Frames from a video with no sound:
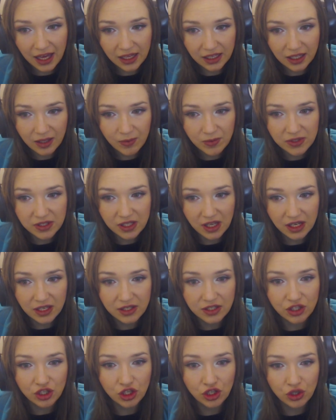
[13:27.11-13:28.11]
Apocalypse
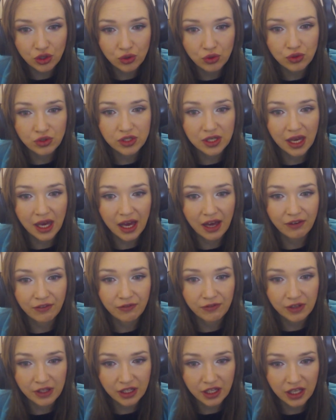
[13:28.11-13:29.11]
does use
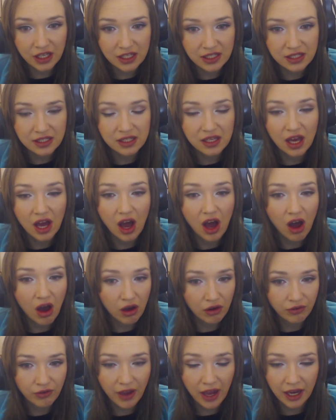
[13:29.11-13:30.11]
Aphelios
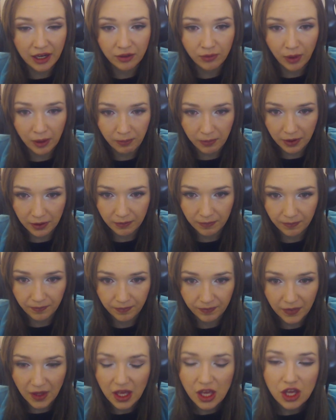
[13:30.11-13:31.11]
offhand weapon.
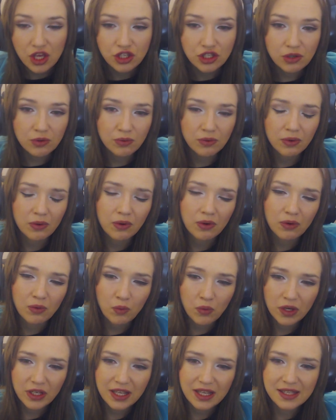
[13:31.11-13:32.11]
So
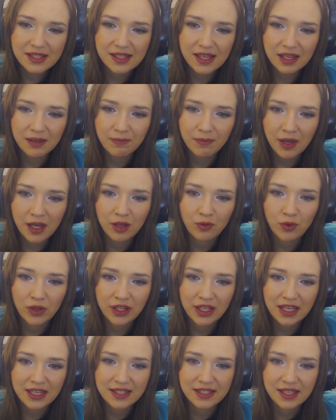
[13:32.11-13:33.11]
what does that mean
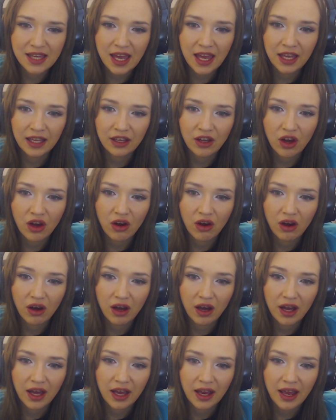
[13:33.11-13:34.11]
when they say
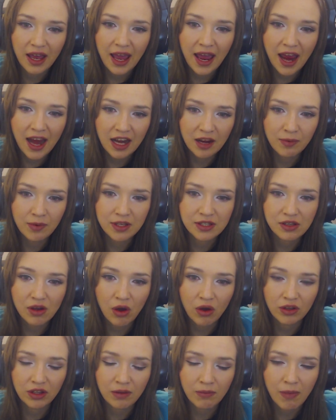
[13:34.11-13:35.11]
enemies
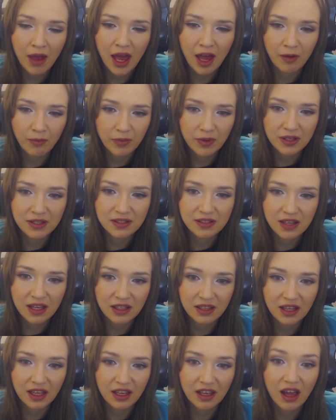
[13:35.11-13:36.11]
on the map? Is
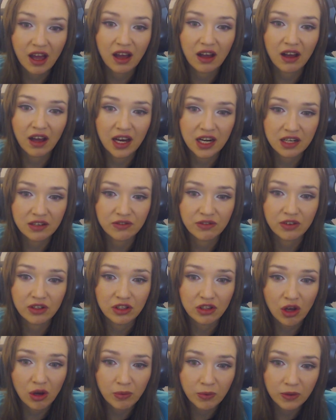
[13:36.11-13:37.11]
that like kind of
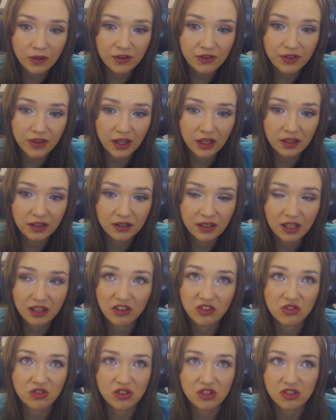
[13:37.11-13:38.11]
global thing
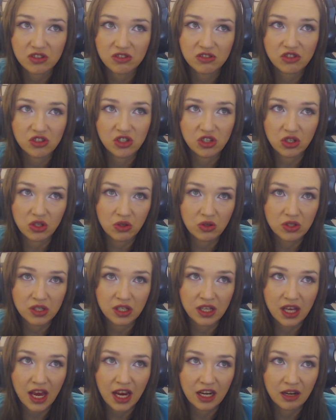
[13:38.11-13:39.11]
that you just
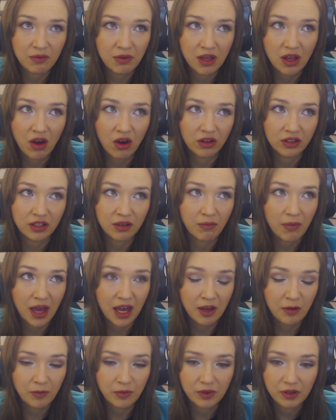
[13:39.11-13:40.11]
choose an enemy on the
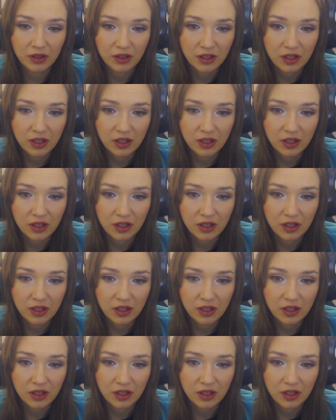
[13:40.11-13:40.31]
map?